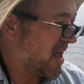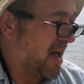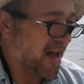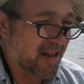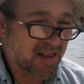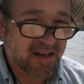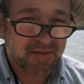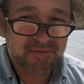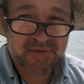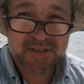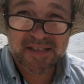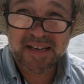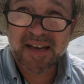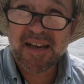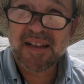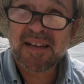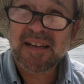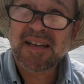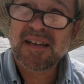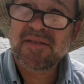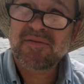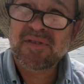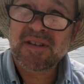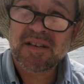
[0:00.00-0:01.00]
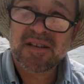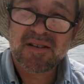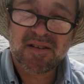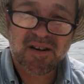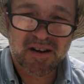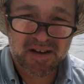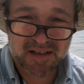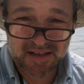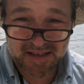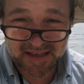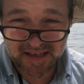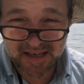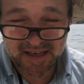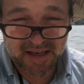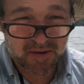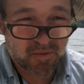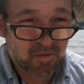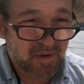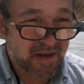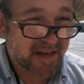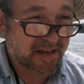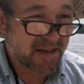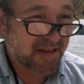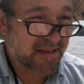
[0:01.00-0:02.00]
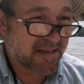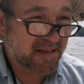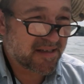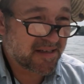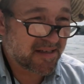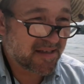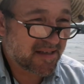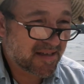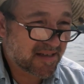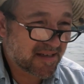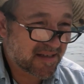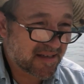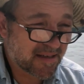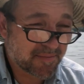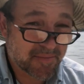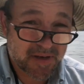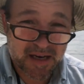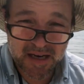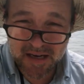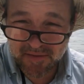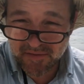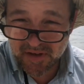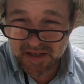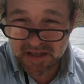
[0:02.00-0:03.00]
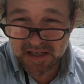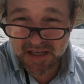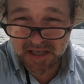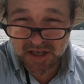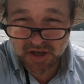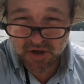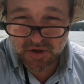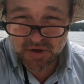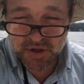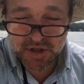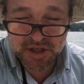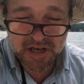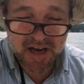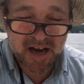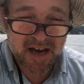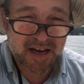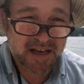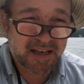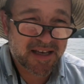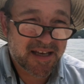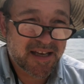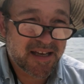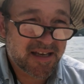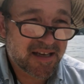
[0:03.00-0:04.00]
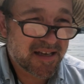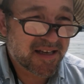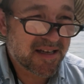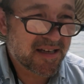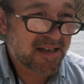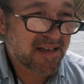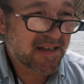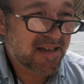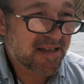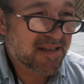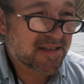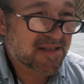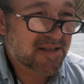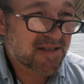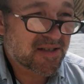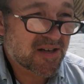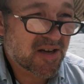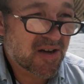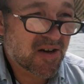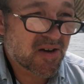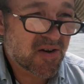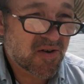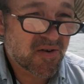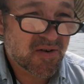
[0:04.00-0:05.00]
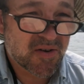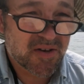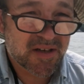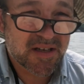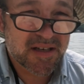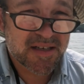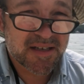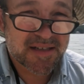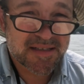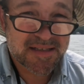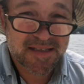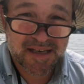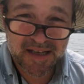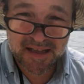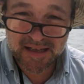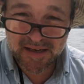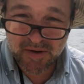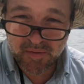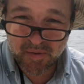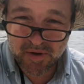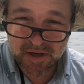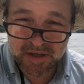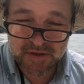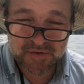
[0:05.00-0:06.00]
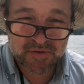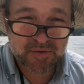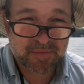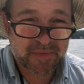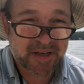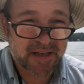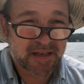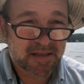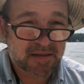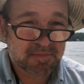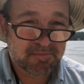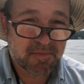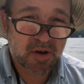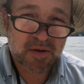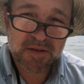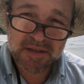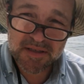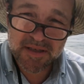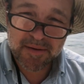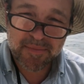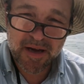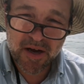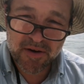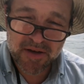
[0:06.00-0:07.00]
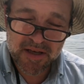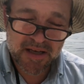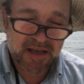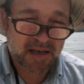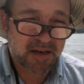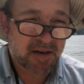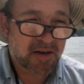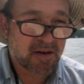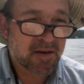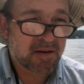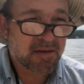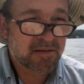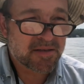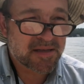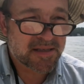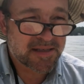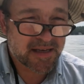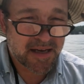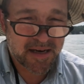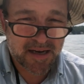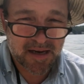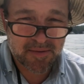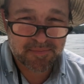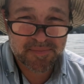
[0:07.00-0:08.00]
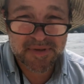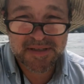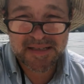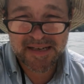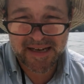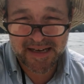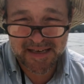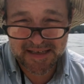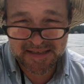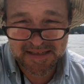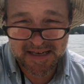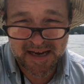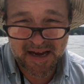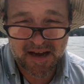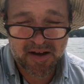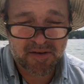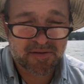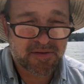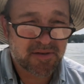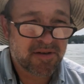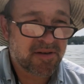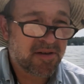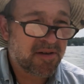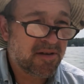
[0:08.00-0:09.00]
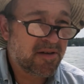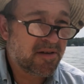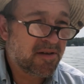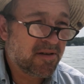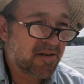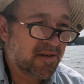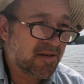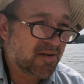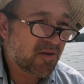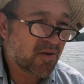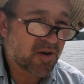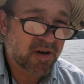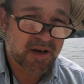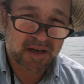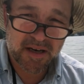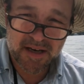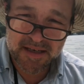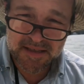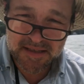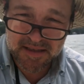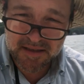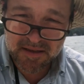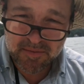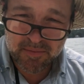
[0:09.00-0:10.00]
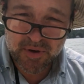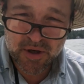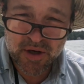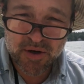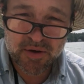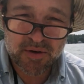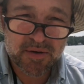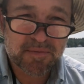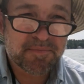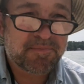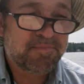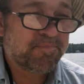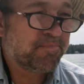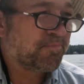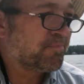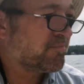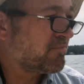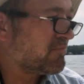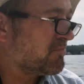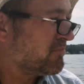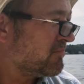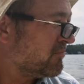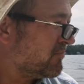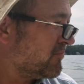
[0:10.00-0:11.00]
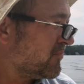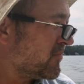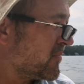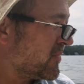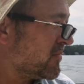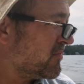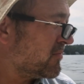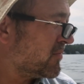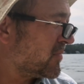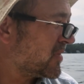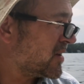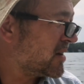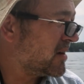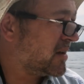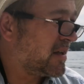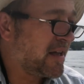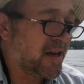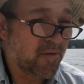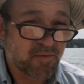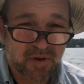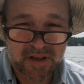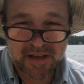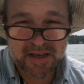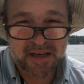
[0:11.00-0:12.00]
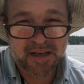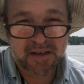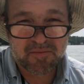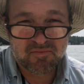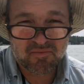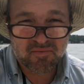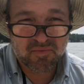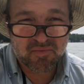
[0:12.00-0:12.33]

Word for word: I love sailing even in hardly any wind. I'm kind of a gear jockey, so sailing works for me. It's mostly about gear, setup, takedown, organizing the boat. Can't really